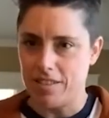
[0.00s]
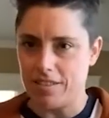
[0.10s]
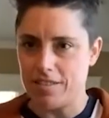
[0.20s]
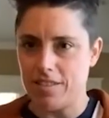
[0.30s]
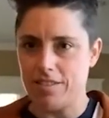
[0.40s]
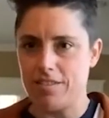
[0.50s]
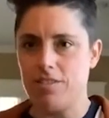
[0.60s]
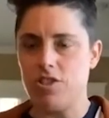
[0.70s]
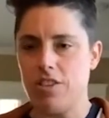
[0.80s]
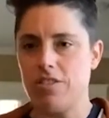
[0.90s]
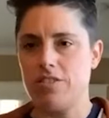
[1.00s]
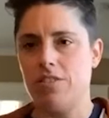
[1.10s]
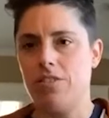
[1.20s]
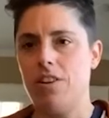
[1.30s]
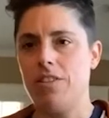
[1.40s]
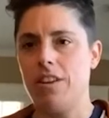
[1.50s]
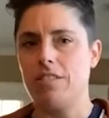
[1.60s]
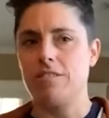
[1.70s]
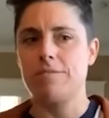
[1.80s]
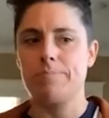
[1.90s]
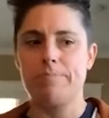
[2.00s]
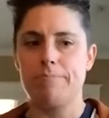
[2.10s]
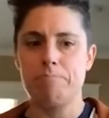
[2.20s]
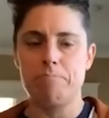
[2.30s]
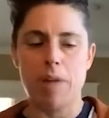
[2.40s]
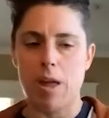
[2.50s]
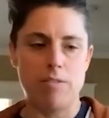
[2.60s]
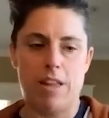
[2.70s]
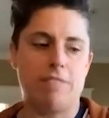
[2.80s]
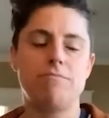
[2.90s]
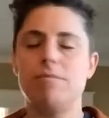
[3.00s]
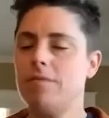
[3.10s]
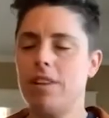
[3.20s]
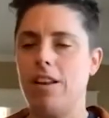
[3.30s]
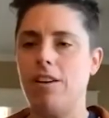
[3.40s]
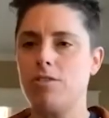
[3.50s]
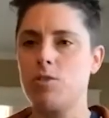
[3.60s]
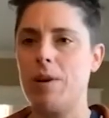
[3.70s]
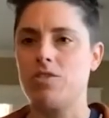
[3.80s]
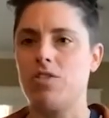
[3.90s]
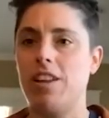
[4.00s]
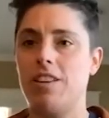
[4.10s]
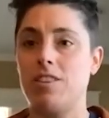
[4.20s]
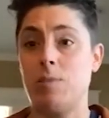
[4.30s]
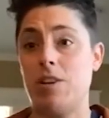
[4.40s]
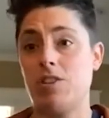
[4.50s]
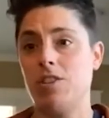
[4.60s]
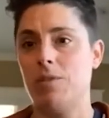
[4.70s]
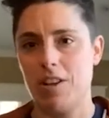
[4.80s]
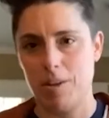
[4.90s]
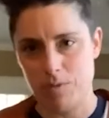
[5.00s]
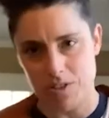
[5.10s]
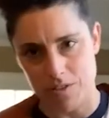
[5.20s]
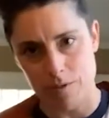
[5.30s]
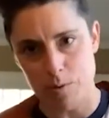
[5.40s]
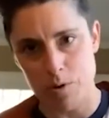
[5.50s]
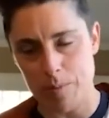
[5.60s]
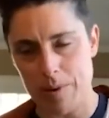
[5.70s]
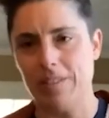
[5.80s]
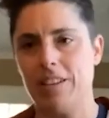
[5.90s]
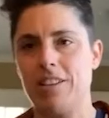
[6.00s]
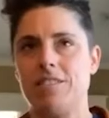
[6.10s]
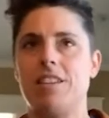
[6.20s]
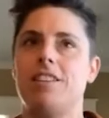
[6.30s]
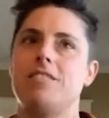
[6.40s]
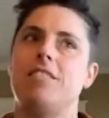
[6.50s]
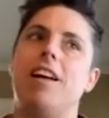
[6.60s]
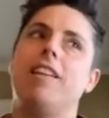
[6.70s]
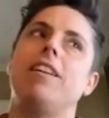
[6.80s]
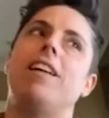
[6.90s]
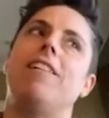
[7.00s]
because he's the genius of all things like, spirits related, especially when it comes to vermouth, apparently, because he doesn't like that I